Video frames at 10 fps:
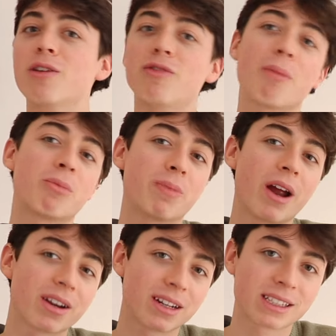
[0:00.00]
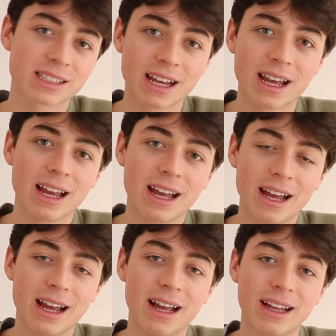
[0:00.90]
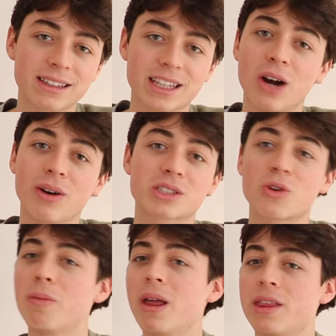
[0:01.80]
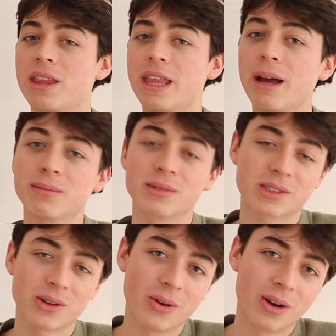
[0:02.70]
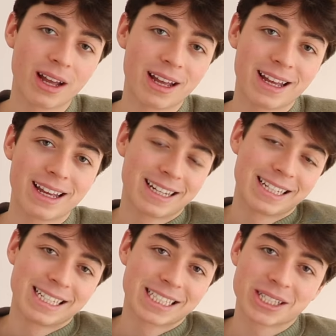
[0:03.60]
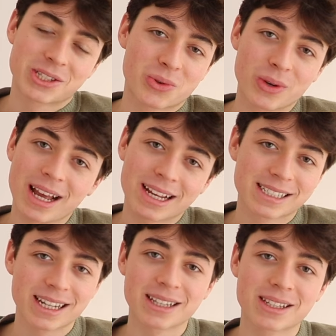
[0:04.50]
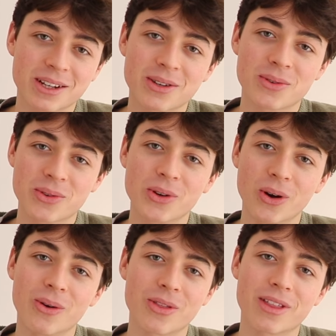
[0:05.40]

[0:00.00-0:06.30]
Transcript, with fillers: of unpreparedness and now I score better than them so just relax and do your own